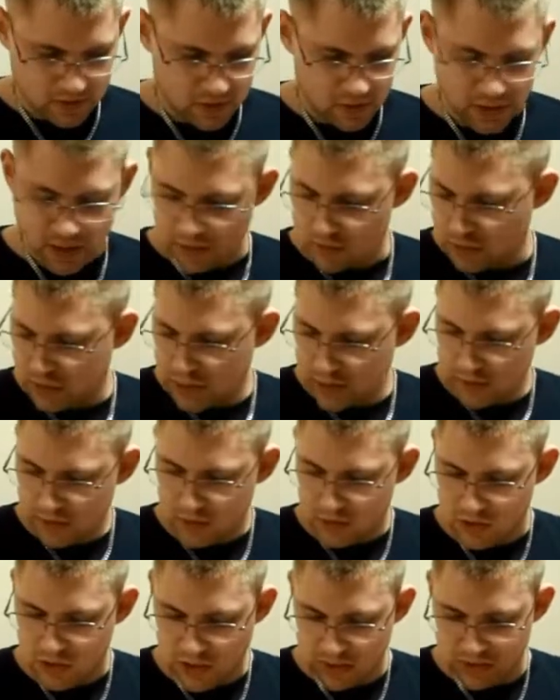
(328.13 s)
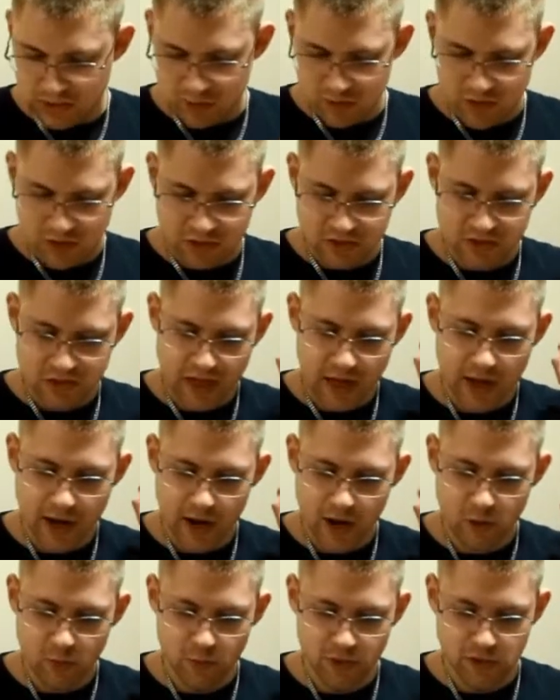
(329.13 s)
the Retaliator stock seems a
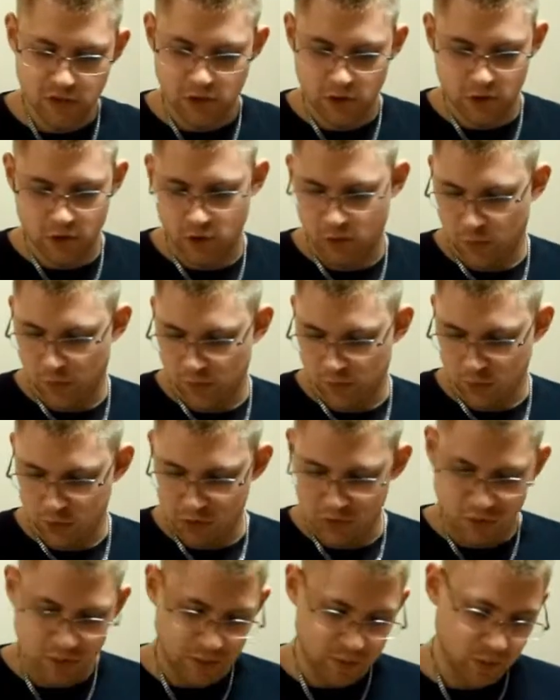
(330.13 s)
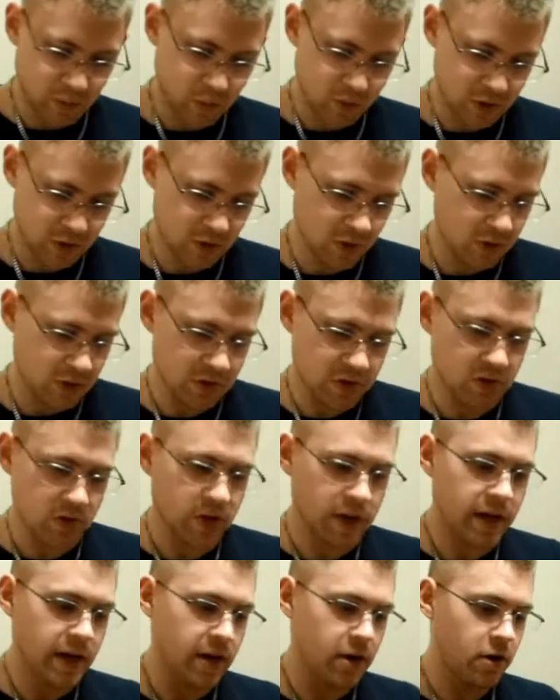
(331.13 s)
hair bit darker, but most people would notice or
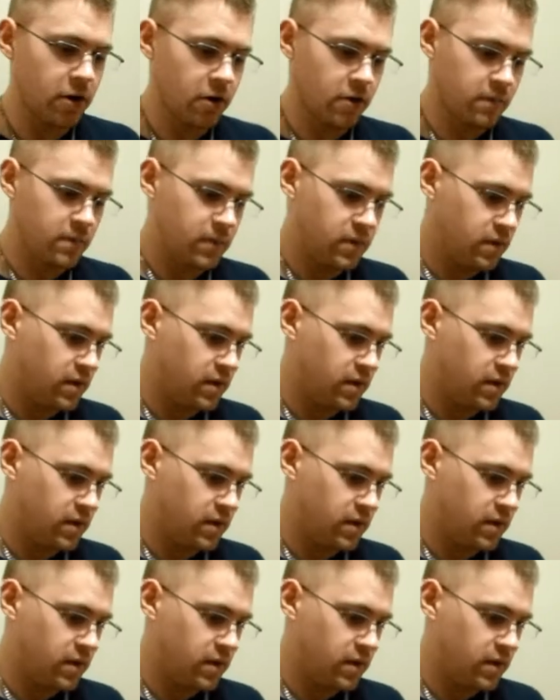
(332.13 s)
care.